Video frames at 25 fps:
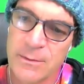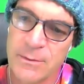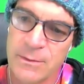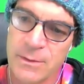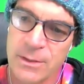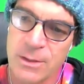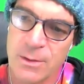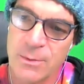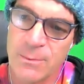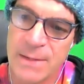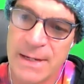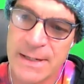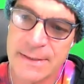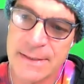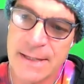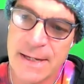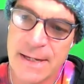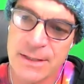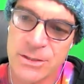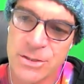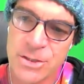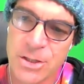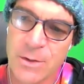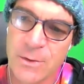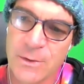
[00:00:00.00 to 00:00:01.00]
make
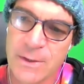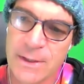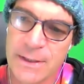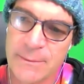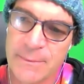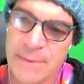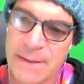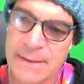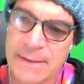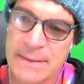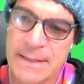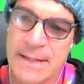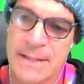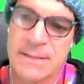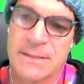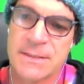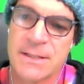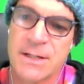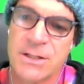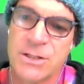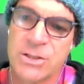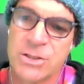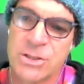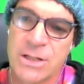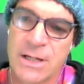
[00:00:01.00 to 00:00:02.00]
that joke and make that
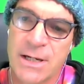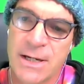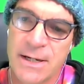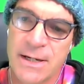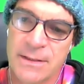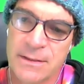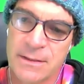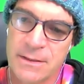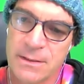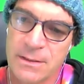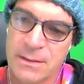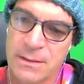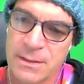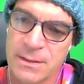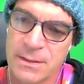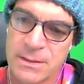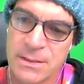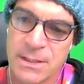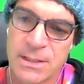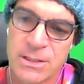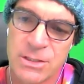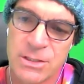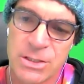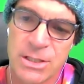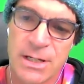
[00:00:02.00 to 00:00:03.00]
sunshine. The
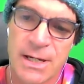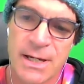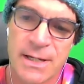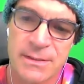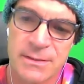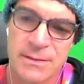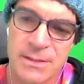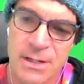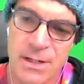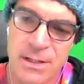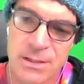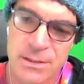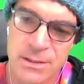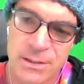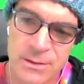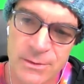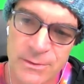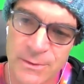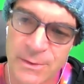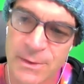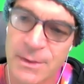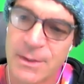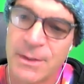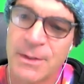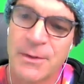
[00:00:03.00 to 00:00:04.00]
sun shines on
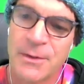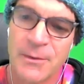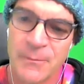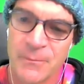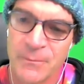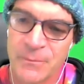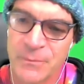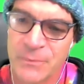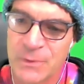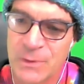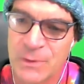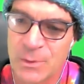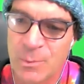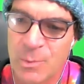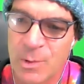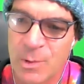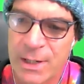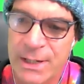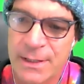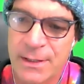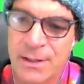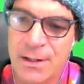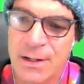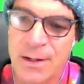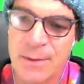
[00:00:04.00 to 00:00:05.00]
you. Your
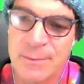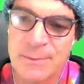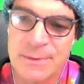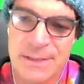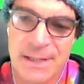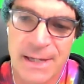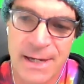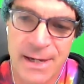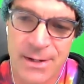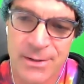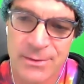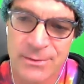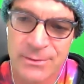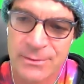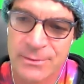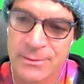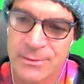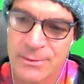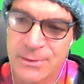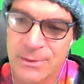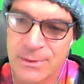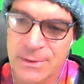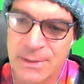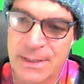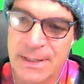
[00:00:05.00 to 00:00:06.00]
brain calms down.
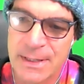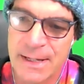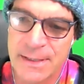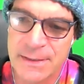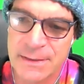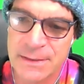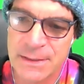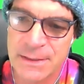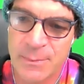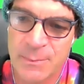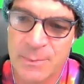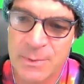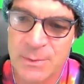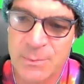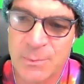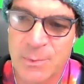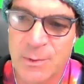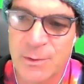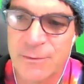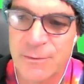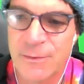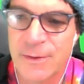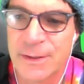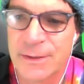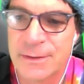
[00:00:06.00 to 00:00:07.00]
The next step is
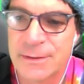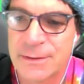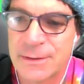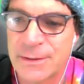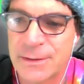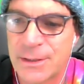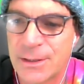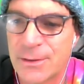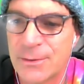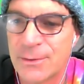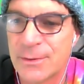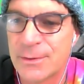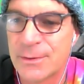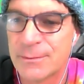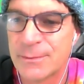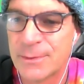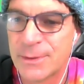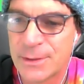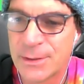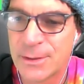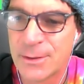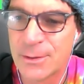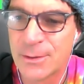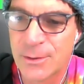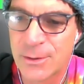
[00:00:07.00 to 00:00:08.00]
perfect. Or
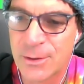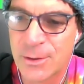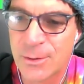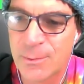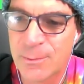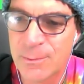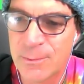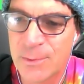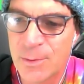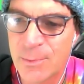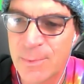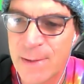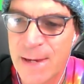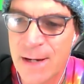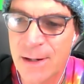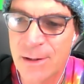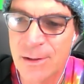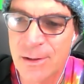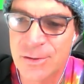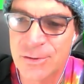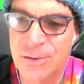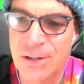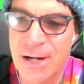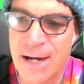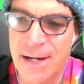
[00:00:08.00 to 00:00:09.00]
you're back
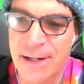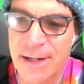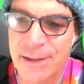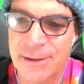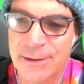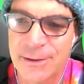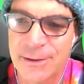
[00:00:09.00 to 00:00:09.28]
on track.